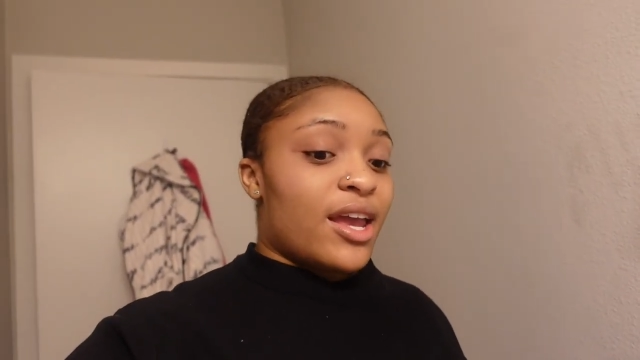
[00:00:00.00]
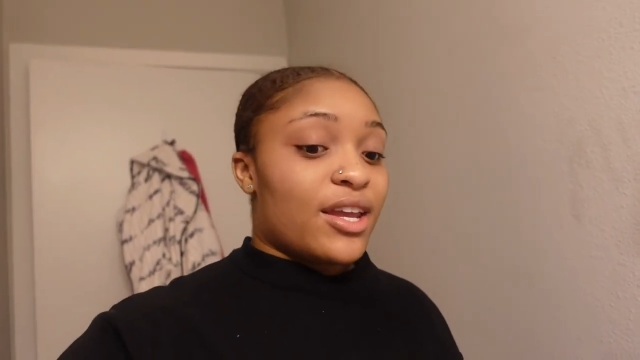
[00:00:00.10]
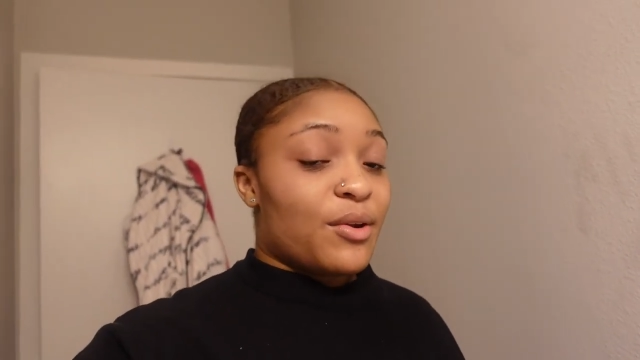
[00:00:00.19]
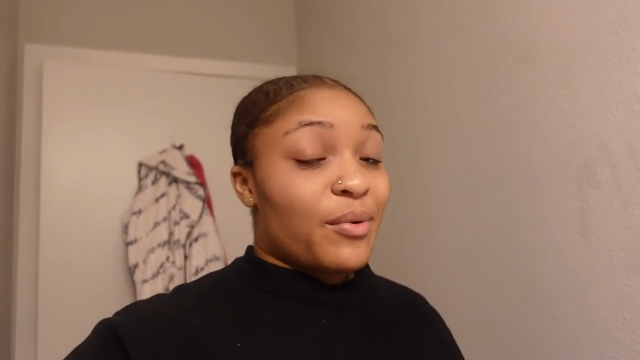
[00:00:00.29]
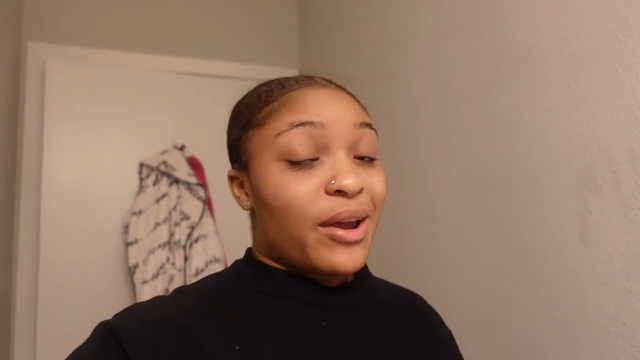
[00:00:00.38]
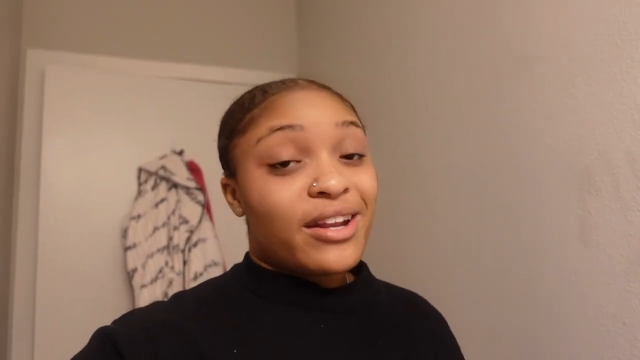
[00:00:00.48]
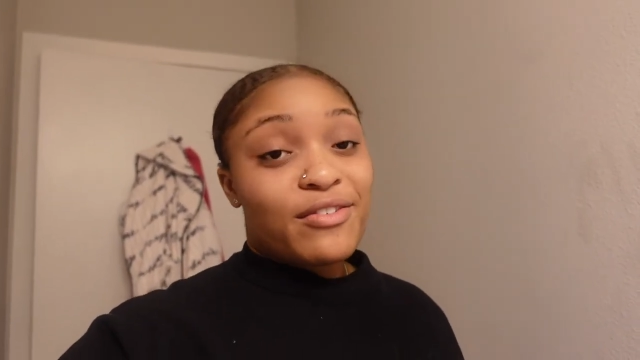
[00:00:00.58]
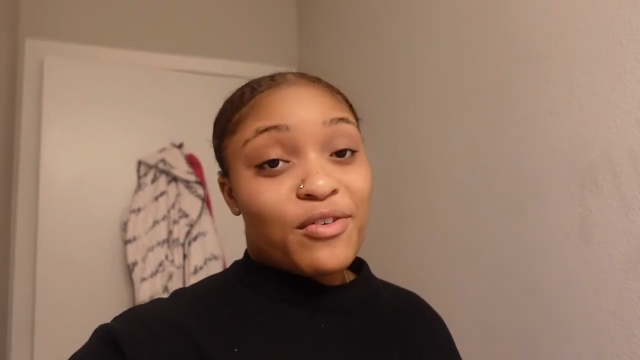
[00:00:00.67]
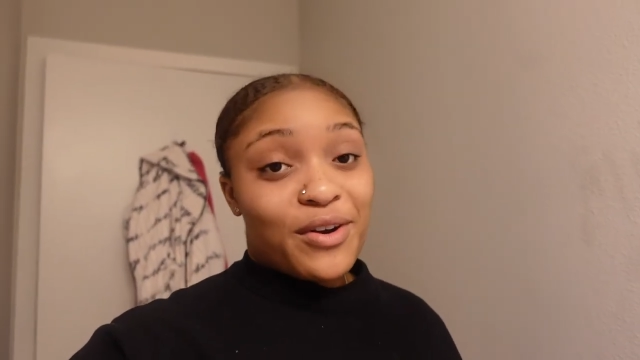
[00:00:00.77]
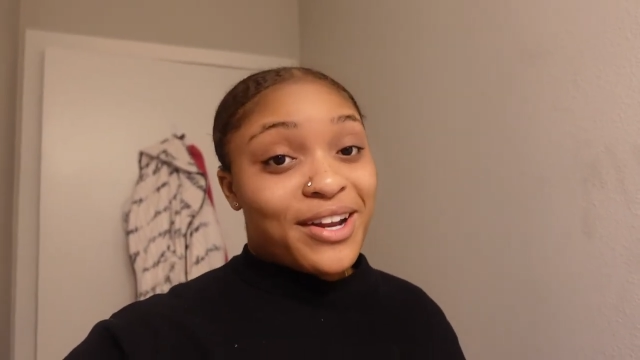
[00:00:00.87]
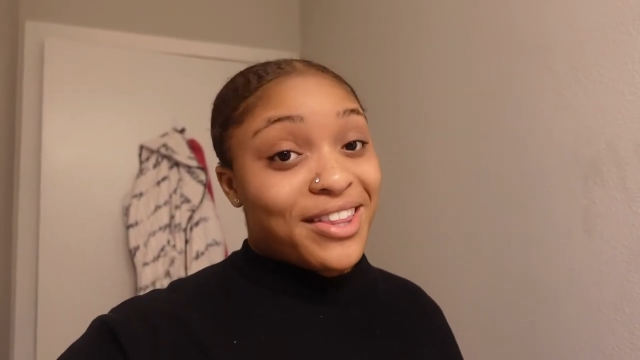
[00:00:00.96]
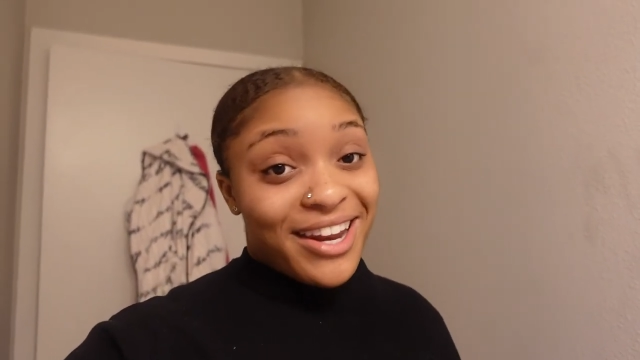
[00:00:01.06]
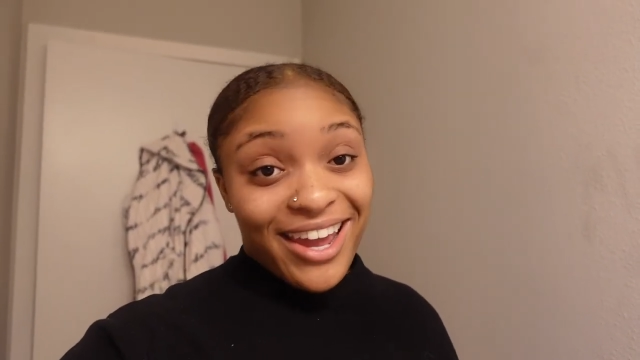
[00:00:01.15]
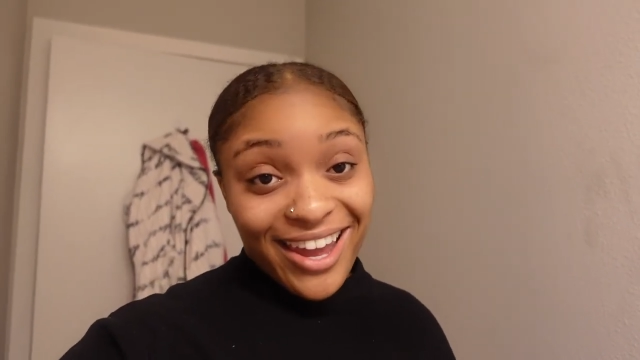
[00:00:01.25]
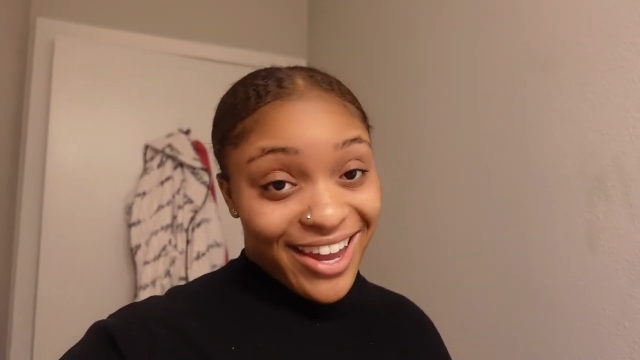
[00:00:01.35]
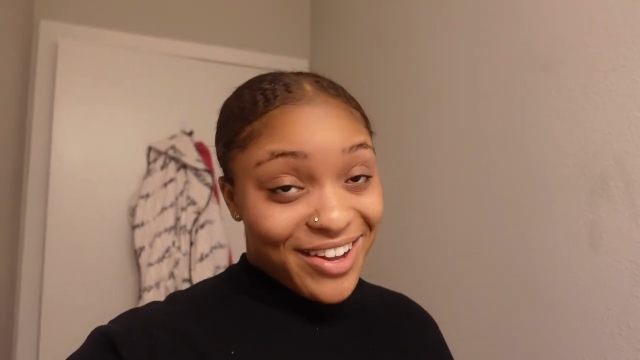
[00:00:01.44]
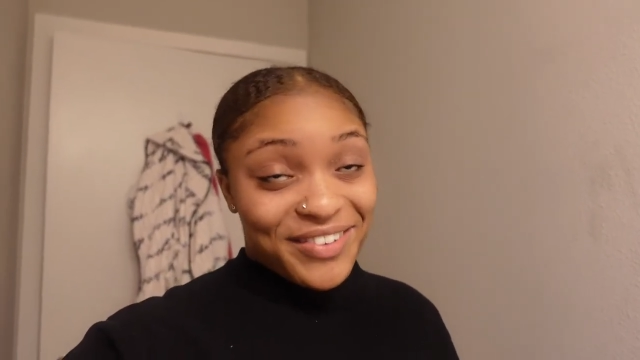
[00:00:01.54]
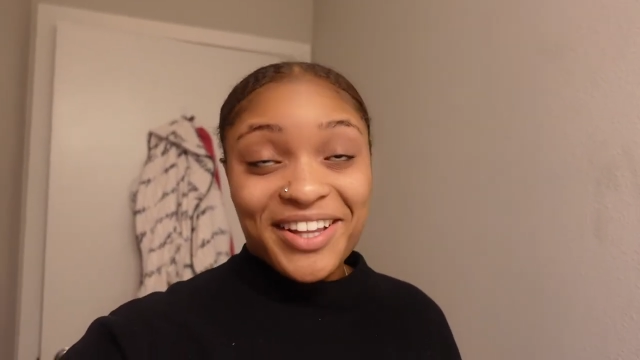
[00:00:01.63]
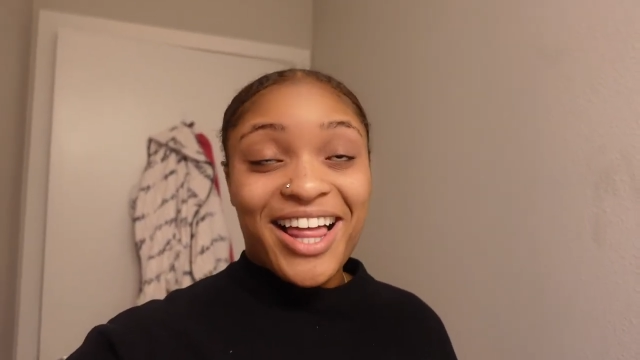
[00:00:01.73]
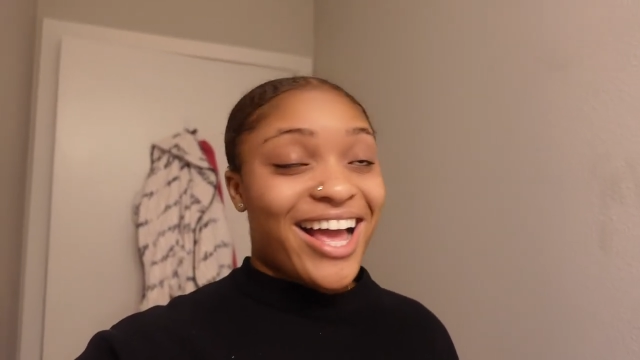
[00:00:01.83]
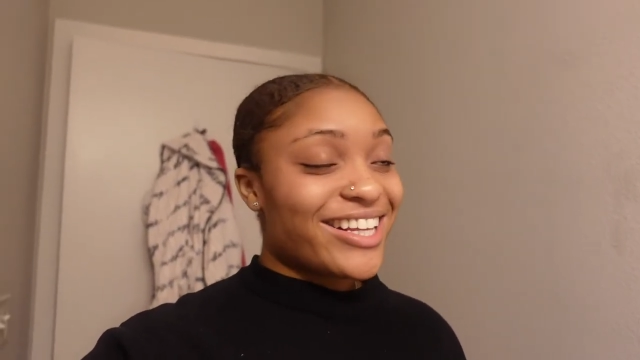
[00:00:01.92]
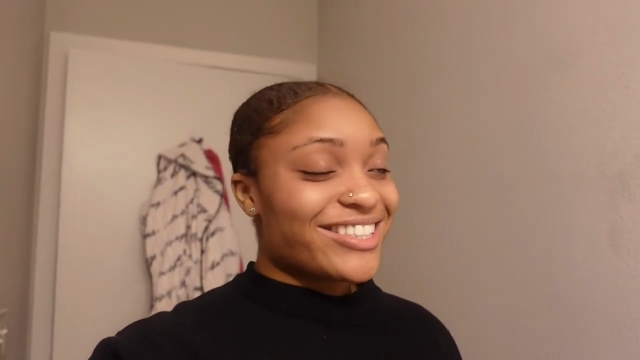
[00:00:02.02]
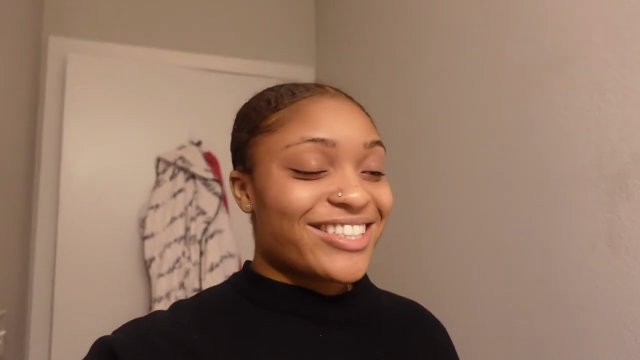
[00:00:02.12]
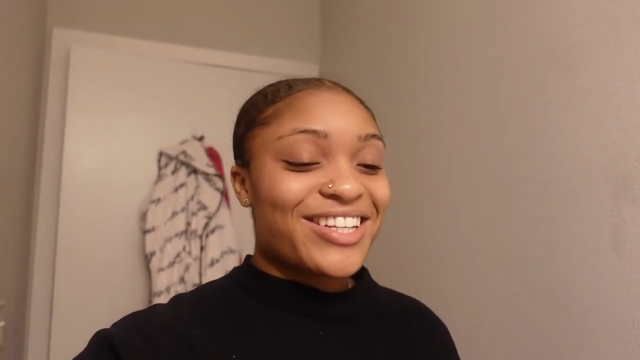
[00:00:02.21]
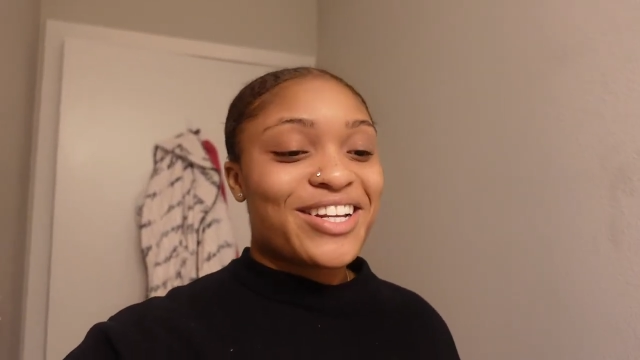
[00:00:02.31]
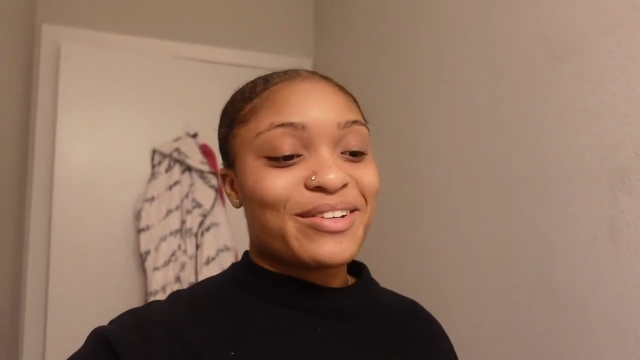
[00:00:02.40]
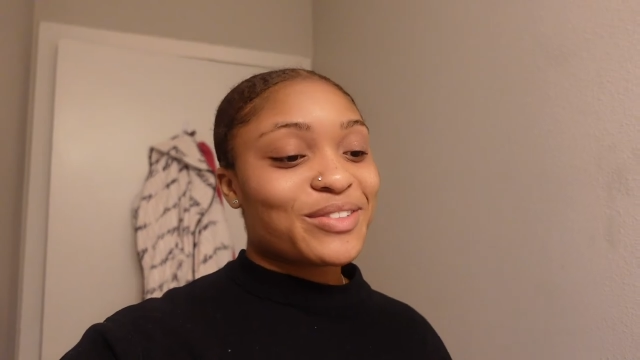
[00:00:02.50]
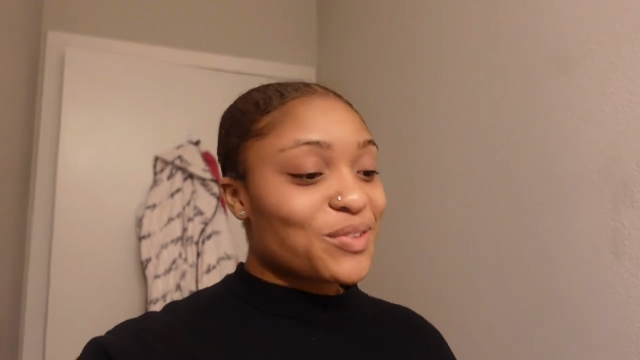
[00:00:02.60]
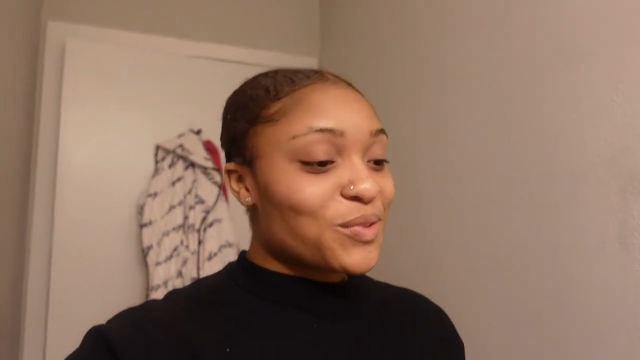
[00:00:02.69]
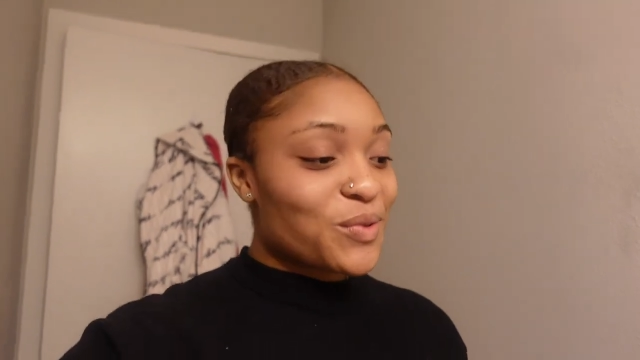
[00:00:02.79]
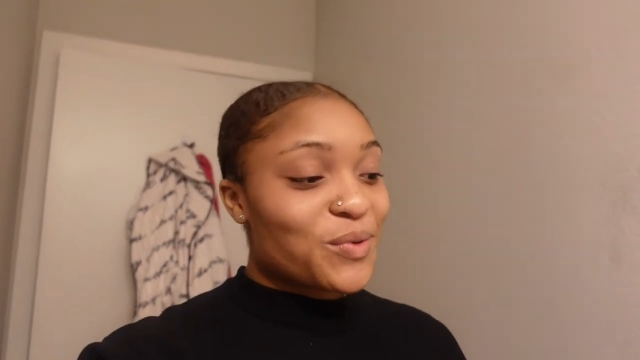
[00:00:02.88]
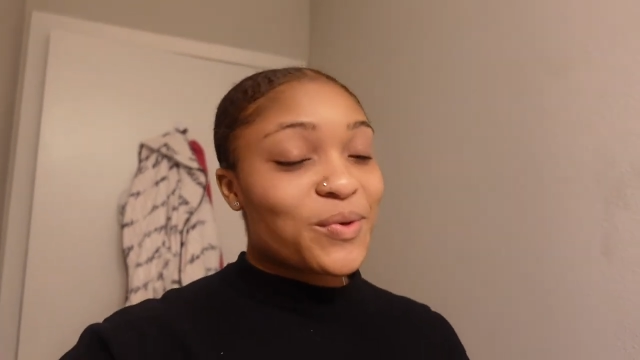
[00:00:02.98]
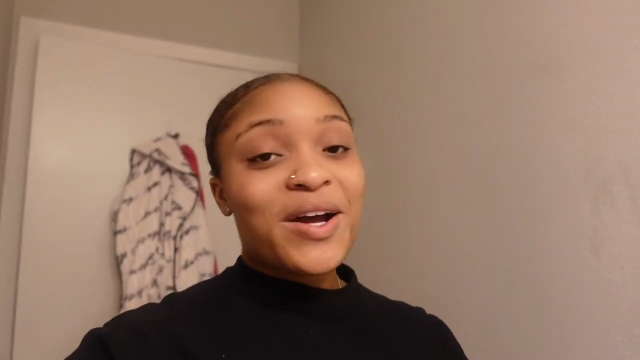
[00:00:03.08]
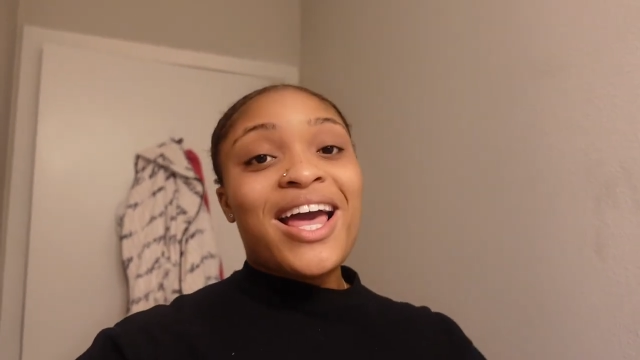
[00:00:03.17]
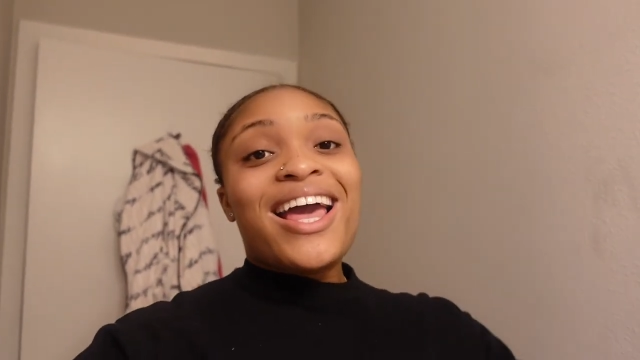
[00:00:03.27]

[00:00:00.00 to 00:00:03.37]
and get ready for another day of class, another day of school.